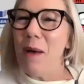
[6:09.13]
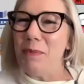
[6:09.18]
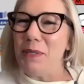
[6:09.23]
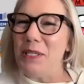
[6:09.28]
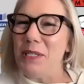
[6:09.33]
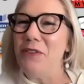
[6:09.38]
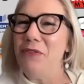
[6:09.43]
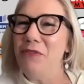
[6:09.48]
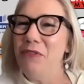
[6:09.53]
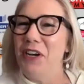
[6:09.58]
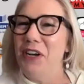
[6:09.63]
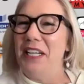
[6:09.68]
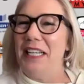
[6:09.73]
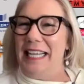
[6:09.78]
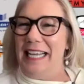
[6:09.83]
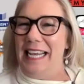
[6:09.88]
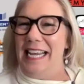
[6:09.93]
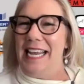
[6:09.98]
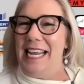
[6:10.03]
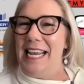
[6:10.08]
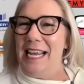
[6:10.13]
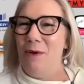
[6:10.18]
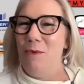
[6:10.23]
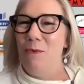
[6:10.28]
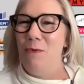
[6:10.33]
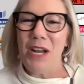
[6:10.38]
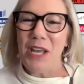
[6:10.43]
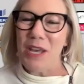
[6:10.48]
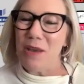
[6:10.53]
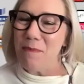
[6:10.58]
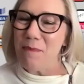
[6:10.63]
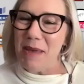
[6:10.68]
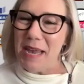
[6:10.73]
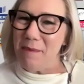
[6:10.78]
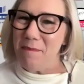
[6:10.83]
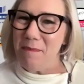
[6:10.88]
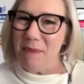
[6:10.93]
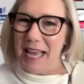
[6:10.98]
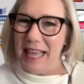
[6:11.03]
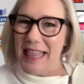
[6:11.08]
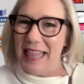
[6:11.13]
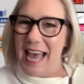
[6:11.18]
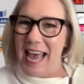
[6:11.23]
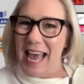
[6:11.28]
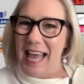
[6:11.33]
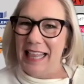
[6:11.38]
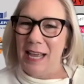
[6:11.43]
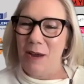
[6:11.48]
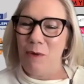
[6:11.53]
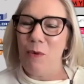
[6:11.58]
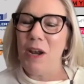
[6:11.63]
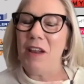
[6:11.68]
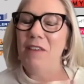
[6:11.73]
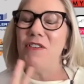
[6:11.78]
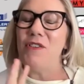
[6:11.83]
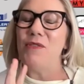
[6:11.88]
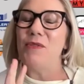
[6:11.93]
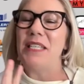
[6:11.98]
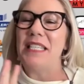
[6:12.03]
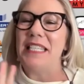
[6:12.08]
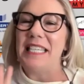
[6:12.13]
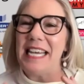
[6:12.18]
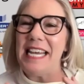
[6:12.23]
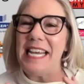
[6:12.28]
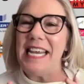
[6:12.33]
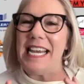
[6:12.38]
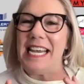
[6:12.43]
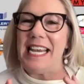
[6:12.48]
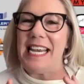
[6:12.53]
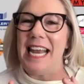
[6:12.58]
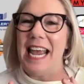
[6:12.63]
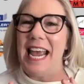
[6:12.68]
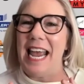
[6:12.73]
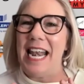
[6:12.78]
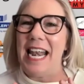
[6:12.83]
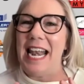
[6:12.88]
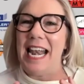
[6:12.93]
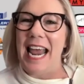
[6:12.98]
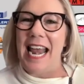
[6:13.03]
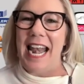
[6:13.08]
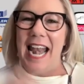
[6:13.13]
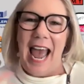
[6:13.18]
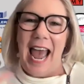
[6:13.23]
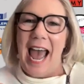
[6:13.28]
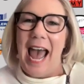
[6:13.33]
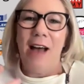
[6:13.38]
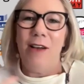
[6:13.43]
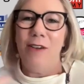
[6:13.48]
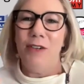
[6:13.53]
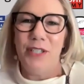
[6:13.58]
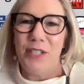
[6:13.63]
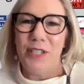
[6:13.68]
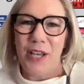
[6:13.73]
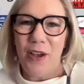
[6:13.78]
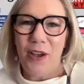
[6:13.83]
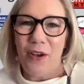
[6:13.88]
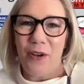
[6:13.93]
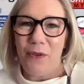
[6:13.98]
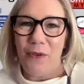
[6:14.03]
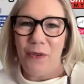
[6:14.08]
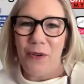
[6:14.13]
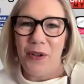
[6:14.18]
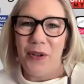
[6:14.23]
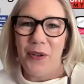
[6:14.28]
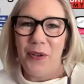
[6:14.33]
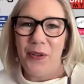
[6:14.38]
up differently. What do you mean by that? Like, what have you seen, and how so?